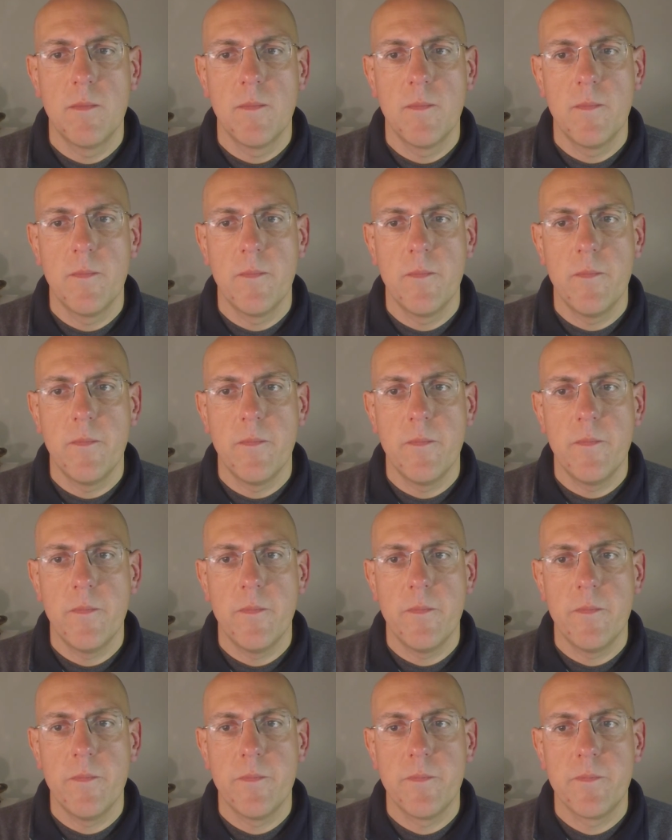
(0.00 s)

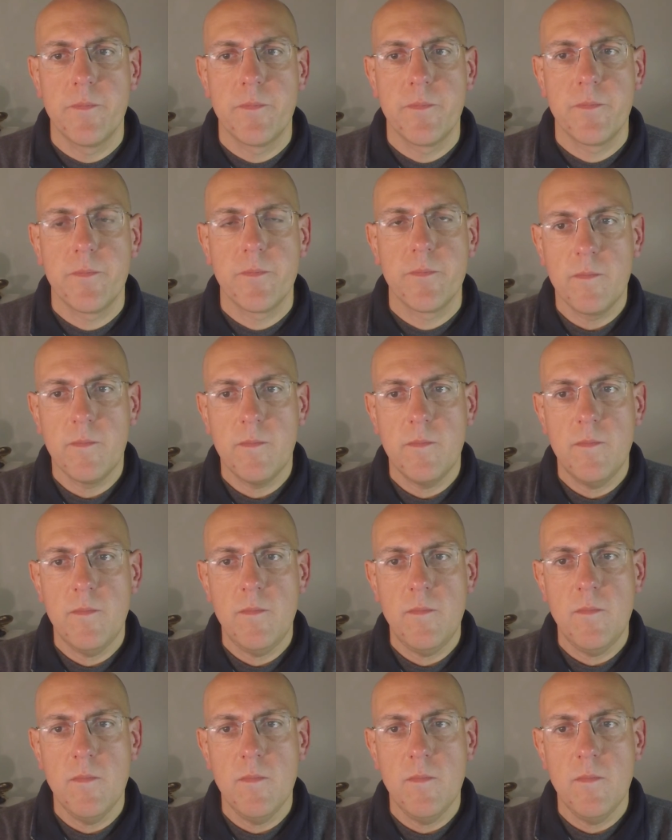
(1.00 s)
(no one is talking)